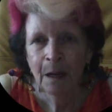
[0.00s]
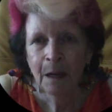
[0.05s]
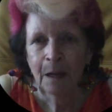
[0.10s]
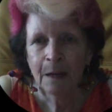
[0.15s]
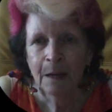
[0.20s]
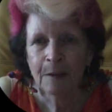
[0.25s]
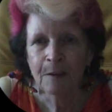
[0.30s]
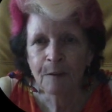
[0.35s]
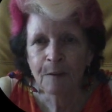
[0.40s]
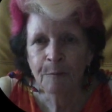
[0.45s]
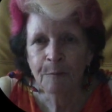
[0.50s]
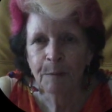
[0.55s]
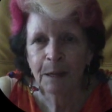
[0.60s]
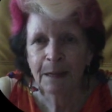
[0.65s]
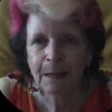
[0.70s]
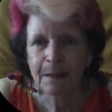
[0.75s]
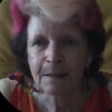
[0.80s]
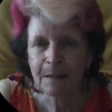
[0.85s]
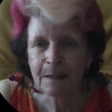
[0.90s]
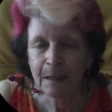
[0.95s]
is I've
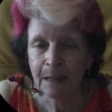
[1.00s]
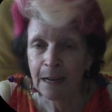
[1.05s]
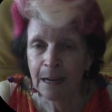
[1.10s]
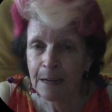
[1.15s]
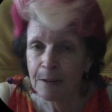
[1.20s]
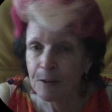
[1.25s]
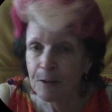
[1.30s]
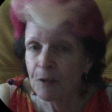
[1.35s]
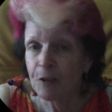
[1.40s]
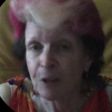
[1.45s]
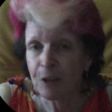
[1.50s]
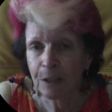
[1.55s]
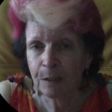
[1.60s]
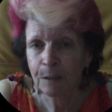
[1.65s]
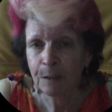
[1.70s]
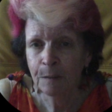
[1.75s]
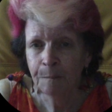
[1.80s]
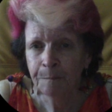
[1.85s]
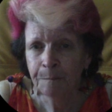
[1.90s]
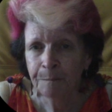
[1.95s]
placed a large shell,
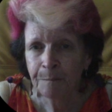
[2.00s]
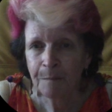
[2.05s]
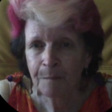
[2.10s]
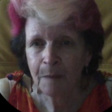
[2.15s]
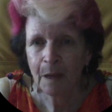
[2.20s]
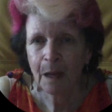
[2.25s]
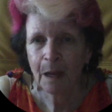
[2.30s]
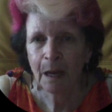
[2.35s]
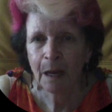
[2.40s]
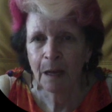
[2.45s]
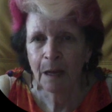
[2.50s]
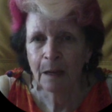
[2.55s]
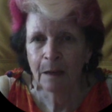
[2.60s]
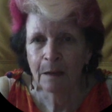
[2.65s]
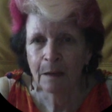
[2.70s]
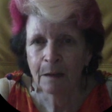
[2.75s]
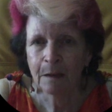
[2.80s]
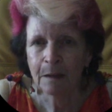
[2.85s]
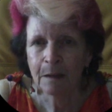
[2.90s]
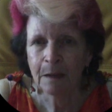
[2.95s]

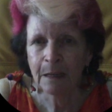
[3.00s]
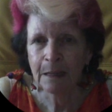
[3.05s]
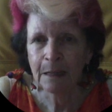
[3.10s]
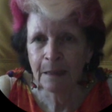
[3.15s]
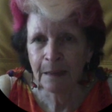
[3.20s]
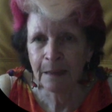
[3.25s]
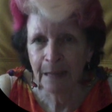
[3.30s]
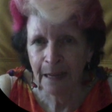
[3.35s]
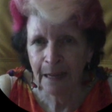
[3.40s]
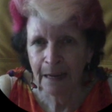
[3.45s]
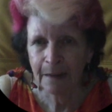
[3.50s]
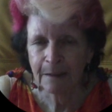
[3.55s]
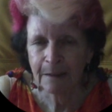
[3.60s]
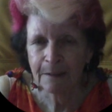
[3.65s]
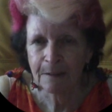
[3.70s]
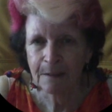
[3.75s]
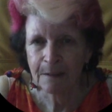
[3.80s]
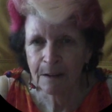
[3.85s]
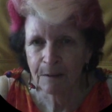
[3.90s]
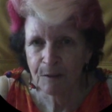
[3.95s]
and in that
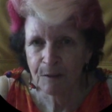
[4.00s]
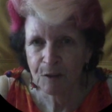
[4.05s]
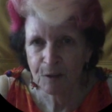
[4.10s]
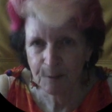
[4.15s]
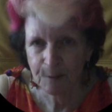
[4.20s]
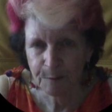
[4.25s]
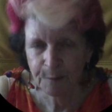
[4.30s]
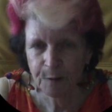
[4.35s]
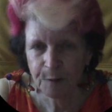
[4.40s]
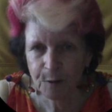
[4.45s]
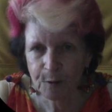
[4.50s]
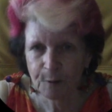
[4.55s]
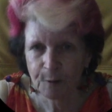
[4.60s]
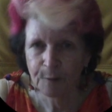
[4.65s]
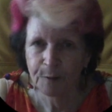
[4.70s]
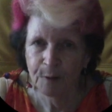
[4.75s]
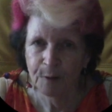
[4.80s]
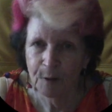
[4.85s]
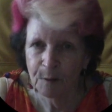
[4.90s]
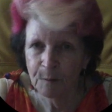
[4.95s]
there is some floral
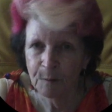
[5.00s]
foam.